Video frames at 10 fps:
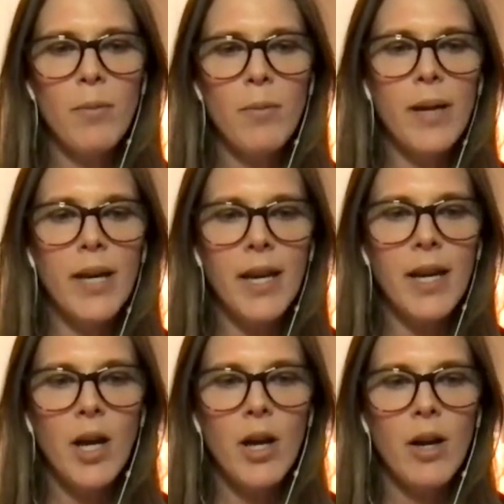
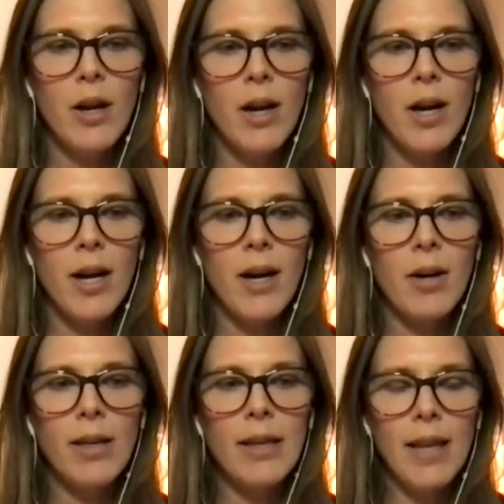we
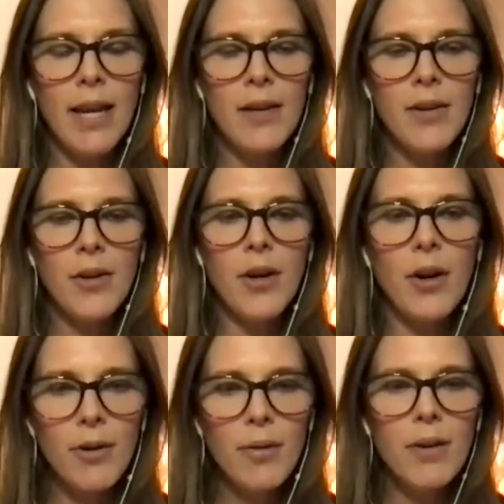let
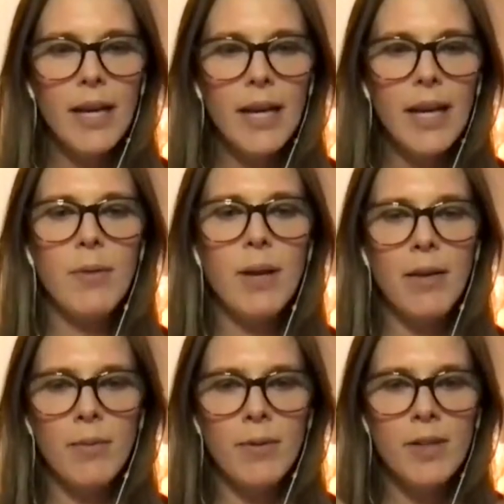go
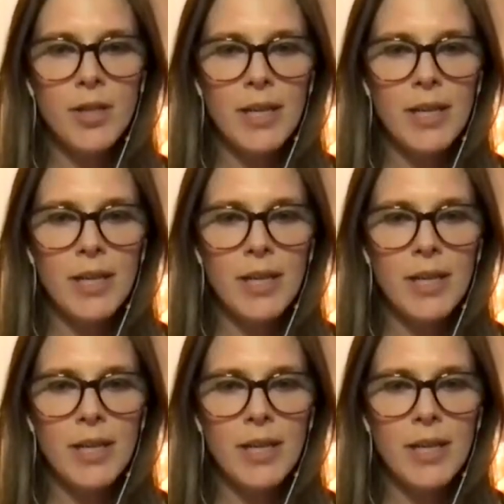and